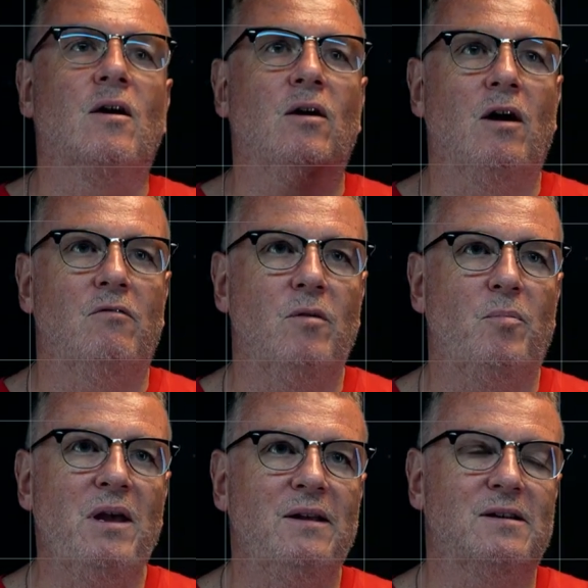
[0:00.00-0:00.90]
It
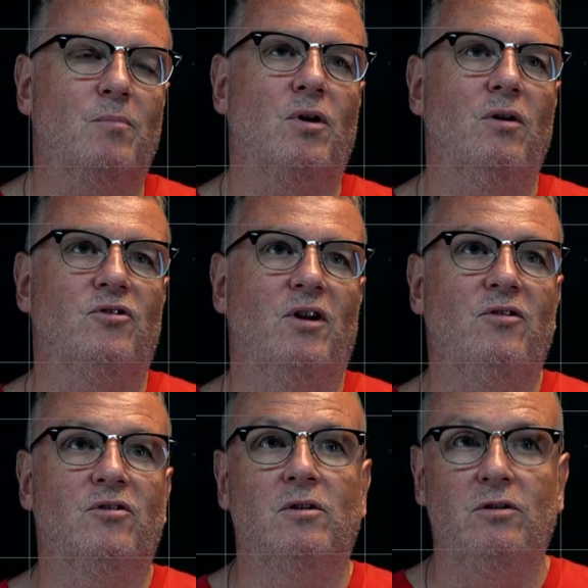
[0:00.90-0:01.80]
repeats a
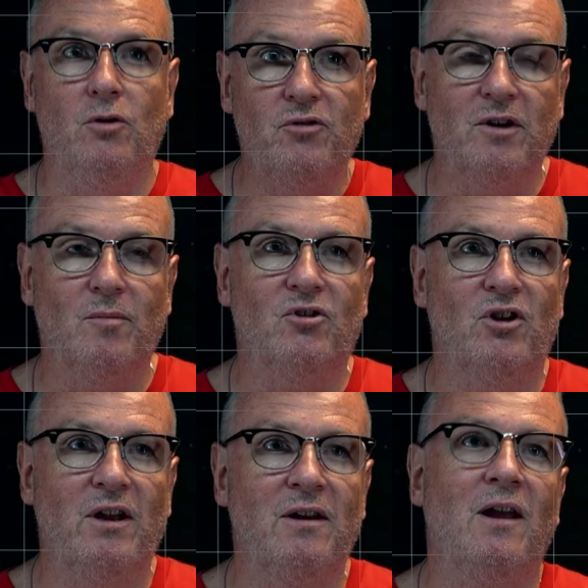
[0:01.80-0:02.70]
process using a
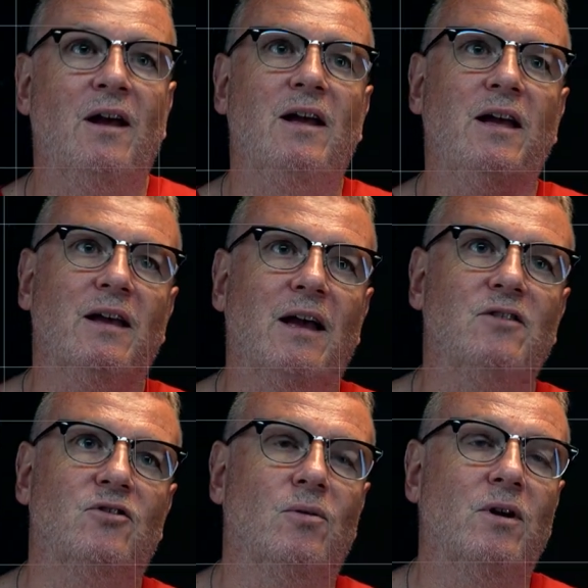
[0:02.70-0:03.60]
machine. It gets
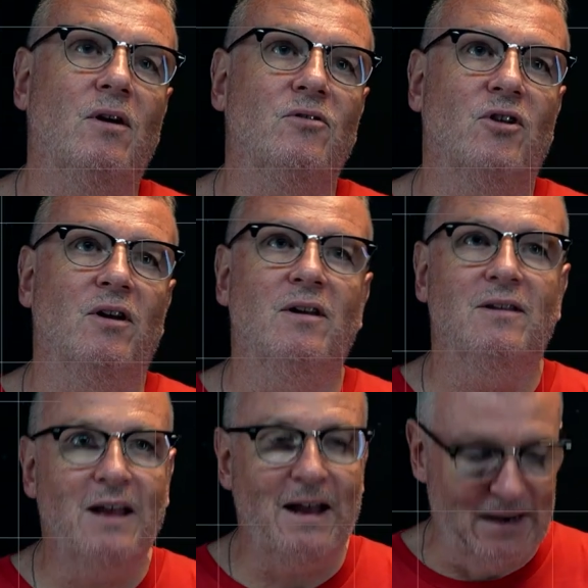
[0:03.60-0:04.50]
to an answer.
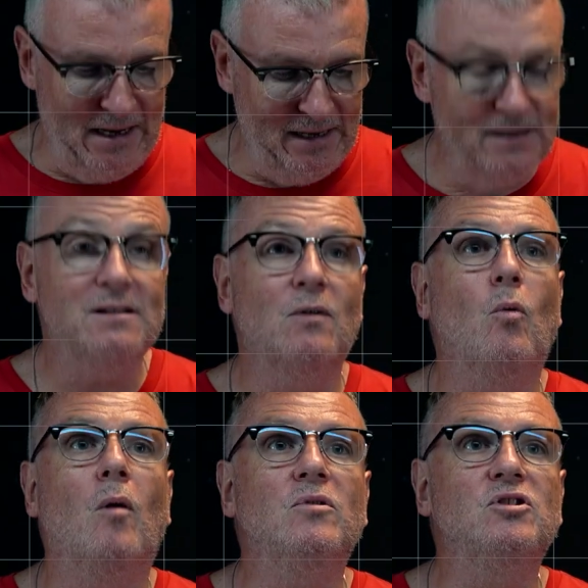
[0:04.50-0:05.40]
That is
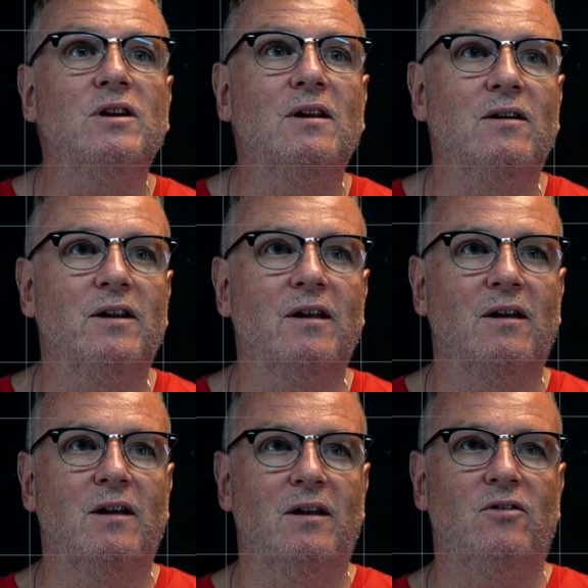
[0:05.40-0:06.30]
what machine learning
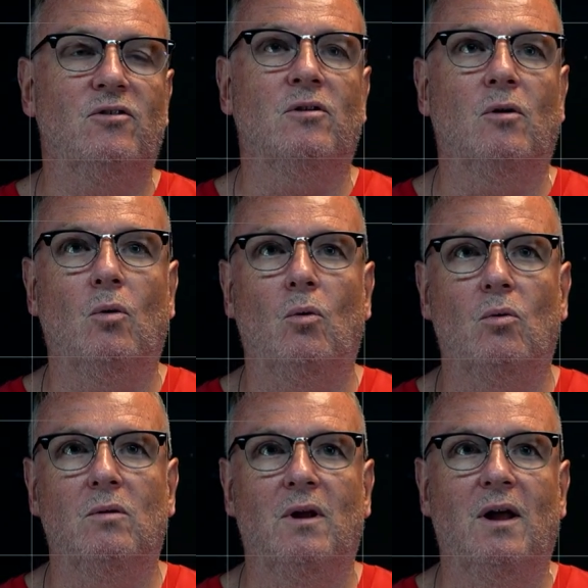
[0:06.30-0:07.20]
is
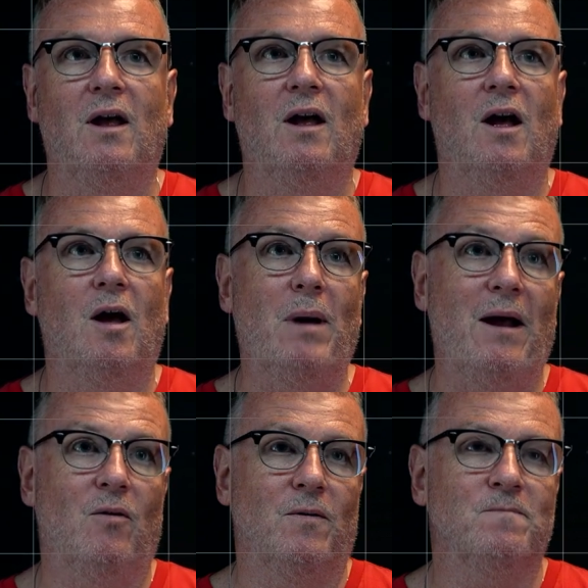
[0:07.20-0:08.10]
all about.